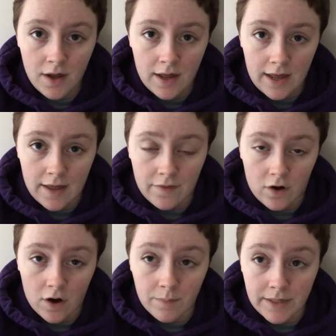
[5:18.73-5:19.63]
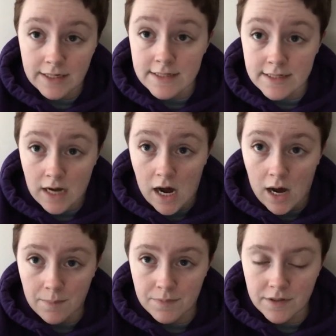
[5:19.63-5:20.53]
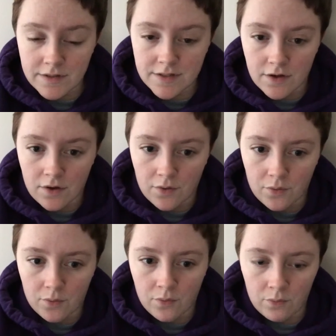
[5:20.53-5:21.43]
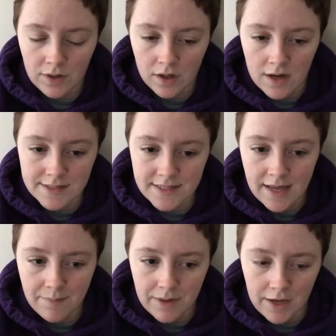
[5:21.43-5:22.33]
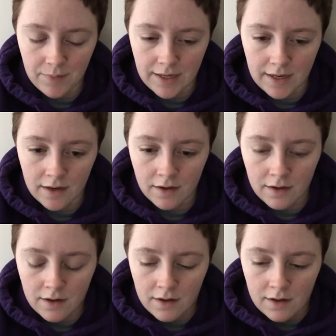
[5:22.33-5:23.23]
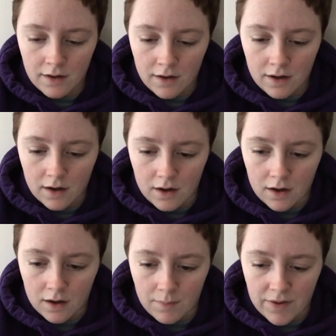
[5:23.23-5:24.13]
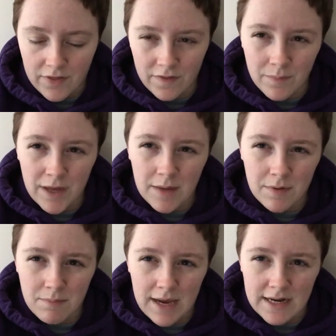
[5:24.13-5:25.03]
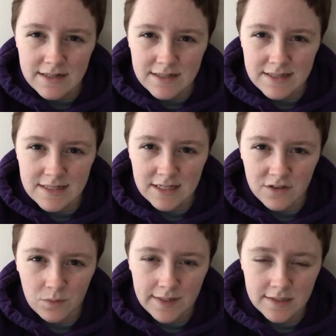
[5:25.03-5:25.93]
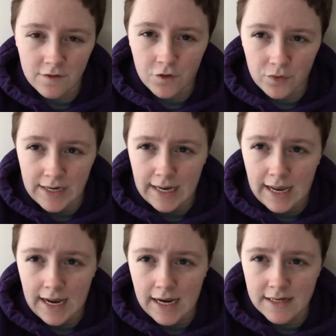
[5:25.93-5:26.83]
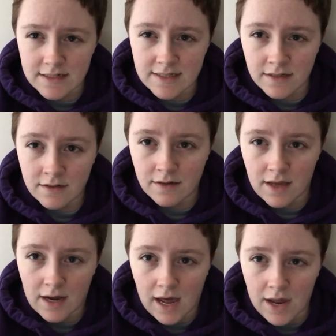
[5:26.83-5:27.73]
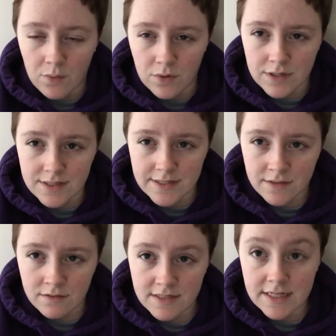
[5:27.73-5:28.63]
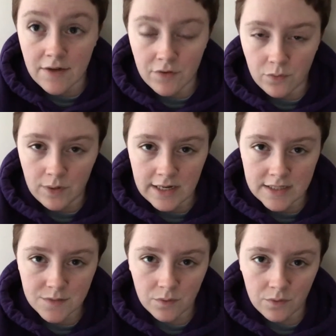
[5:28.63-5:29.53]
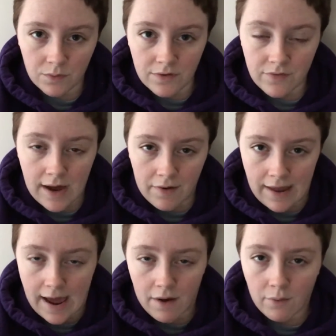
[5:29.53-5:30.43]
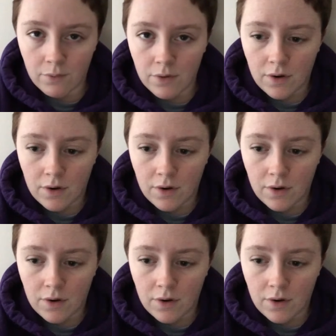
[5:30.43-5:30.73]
and the heartbeat had stopped. So we lost that baby. I think the baby made it to 6 weeks and 3 days, and I was 7 weeks when we found out.